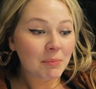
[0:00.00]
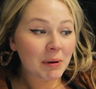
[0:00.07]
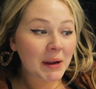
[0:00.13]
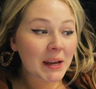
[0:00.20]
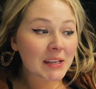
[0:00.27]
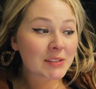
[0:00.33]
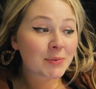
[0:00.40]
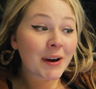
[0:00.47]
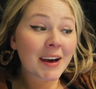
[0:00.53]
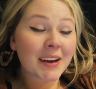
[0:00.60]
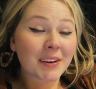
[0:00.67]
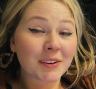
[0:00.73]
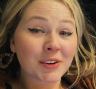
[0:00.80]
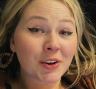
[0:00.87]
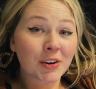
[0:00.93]
But guess
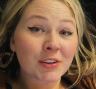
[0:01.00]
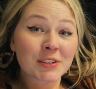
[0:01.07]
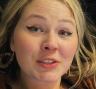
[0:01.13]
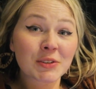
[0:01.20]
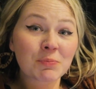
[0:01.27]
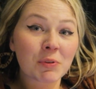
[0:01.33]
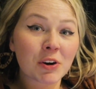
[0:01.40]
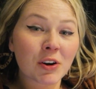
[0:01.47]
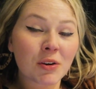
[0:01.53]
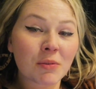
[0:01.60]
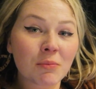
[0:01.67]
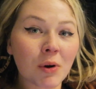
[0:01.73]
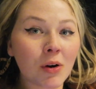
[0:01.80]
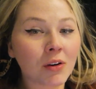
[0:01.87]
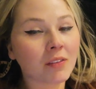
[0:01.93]
what? You're a super
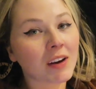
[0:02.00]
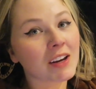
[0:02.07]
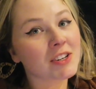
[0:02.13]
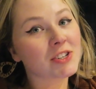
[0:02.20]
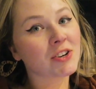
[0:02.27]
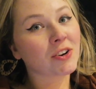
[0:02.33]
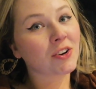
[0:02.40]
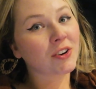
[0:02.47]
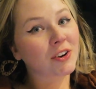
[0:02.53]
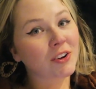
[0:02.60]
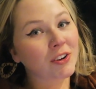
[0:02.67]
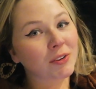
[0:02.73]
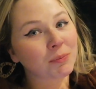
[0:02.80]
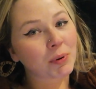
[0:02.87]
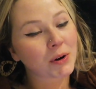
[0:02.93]

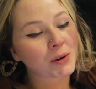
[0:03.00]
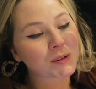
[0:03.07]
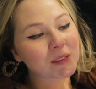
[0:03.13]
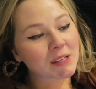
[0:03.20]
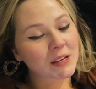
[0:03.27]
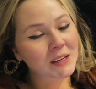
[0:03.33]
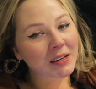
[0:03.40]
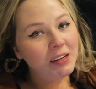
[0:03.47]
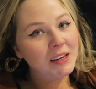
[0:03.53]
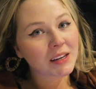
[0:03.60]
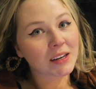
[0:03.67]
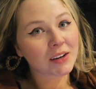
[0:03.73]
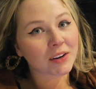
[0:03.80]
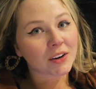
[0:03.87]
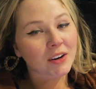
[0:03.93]
motivational person
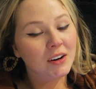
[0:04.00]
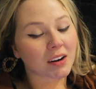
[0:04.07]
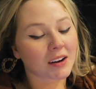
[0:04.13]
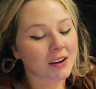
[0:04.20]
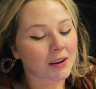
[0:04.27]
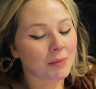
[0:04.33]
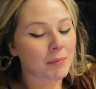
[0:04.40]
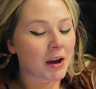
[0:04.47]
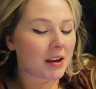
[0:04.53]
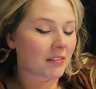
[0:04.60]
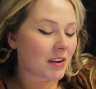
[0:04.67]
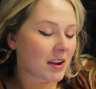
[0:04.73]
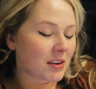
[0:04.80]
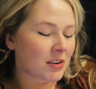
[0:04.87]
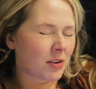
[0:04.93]
here. Um, I've
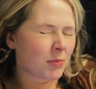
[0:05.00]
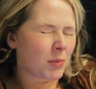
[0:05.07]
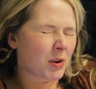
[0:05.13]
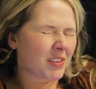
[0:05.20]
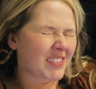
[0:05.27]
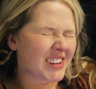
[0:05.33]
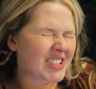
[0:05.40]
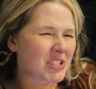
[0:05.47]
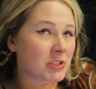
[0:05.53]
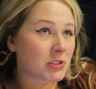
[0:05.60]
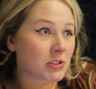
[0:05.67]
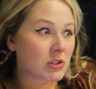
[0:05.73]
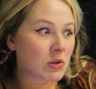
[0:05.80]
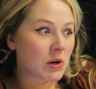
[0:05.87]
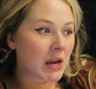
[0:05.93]
got no motivation
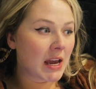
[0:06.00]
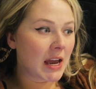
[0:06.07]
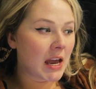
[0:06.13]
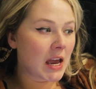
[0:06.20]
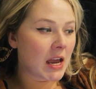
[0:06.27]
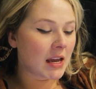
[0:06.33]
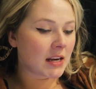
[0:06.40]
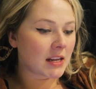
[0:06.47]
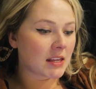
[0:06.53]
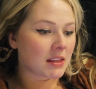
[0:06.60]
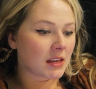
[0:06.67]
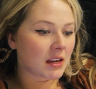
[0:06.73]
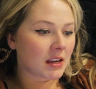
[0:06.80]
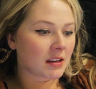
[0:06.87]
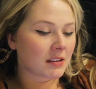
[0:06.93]
to do
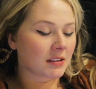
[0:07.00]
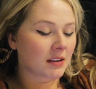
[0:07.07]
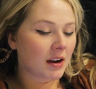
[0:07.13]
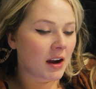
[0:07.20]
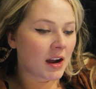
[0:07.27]
anything.